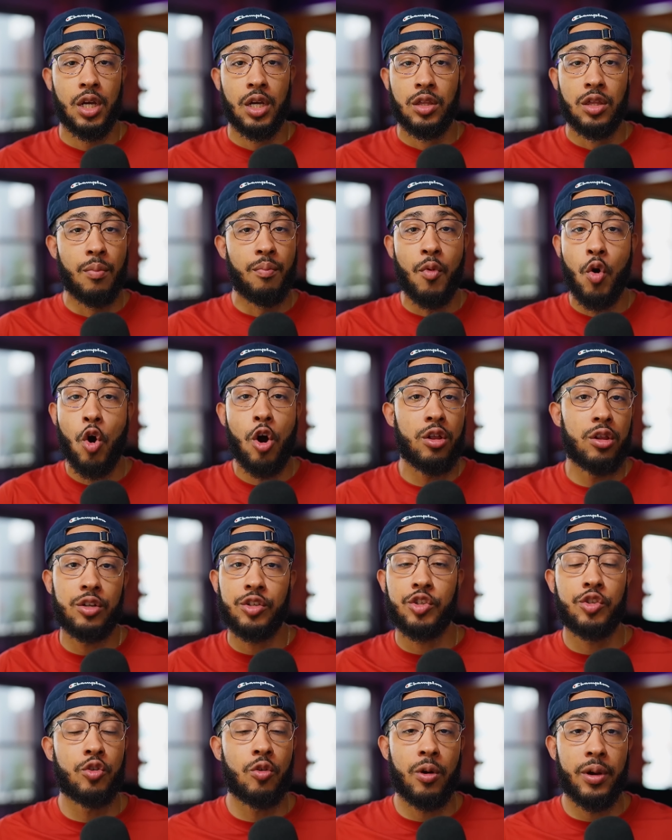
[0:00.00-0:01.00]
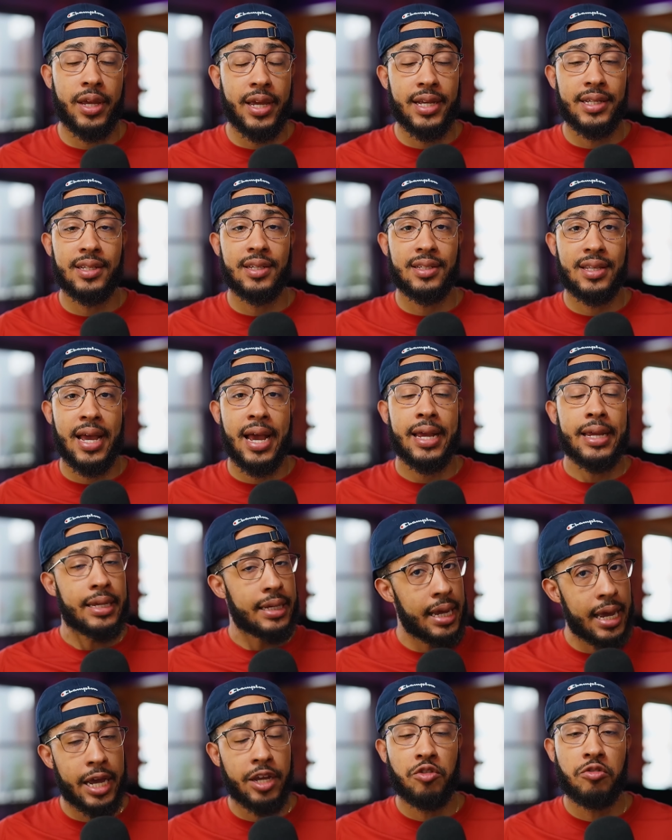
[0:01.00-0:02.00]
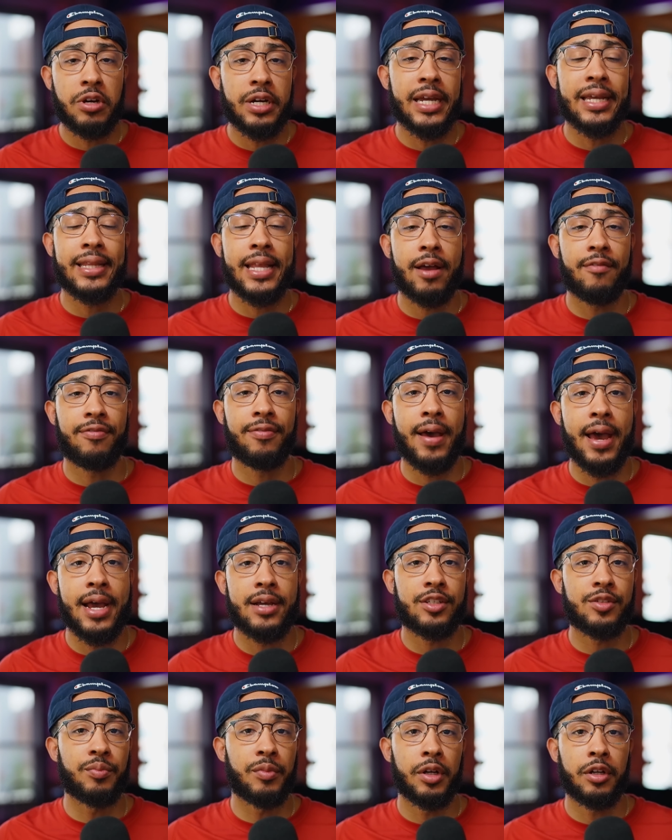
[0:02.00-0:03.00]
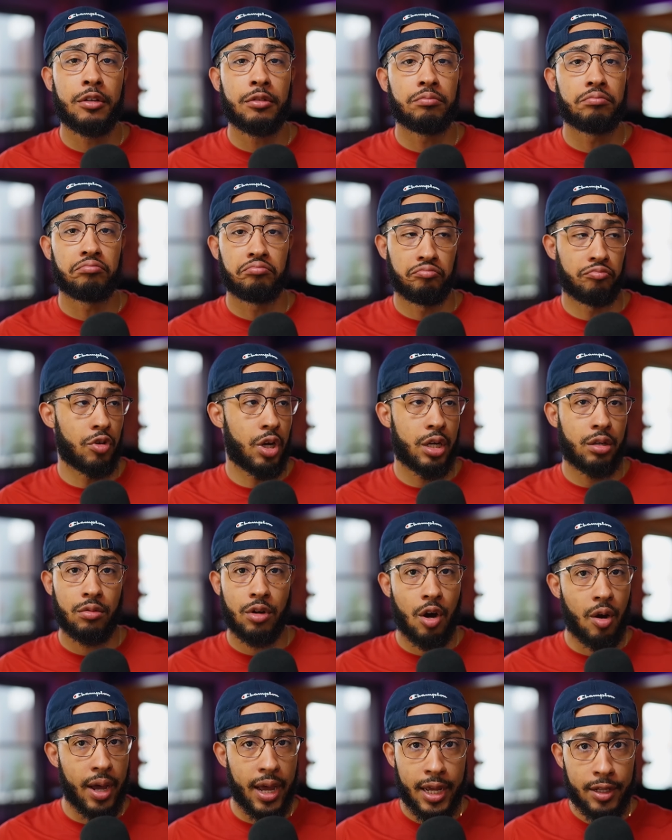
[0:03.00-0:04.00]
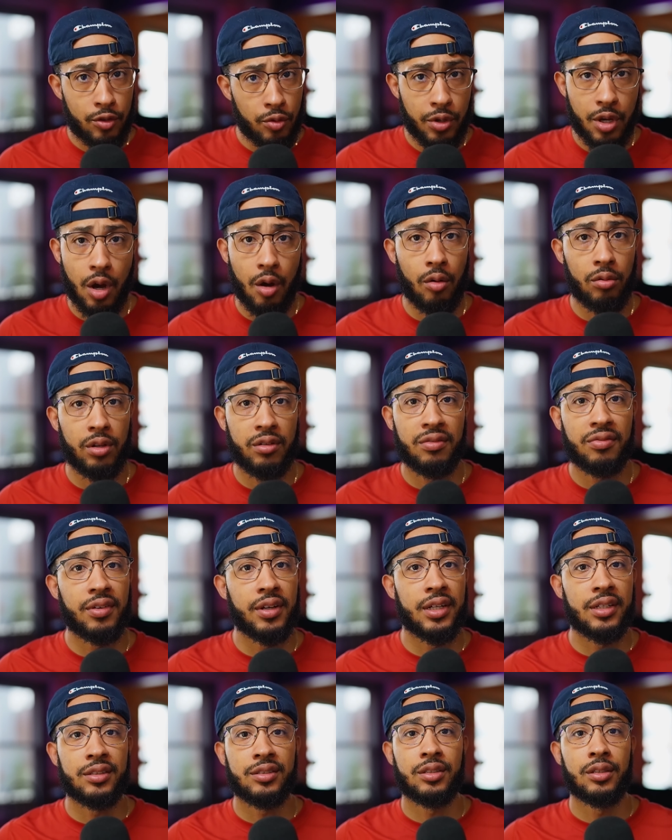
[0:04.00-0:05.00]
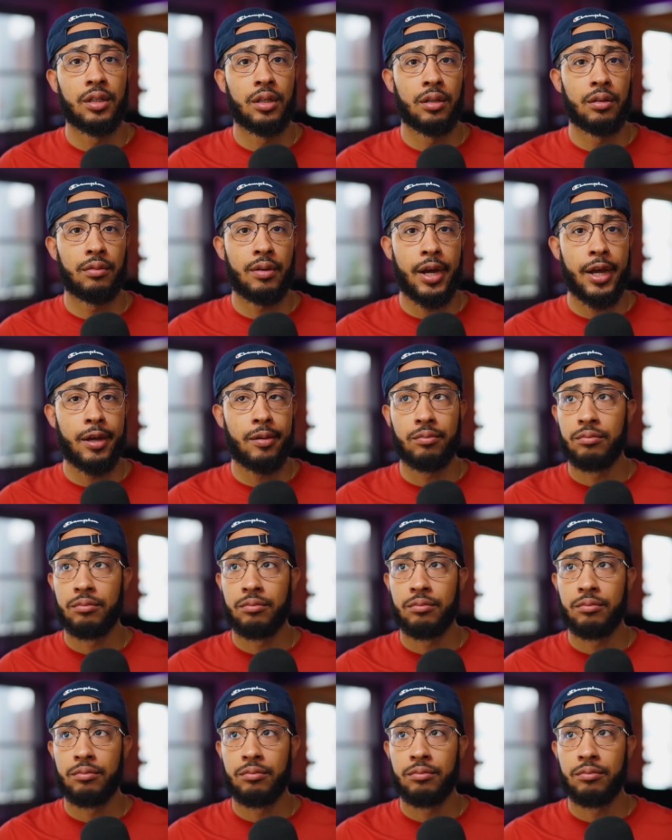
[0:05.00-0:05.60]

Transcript: The moral of the story is is that yeah, you can get that fast money, right? Go ahead, do your OnlyFans, right?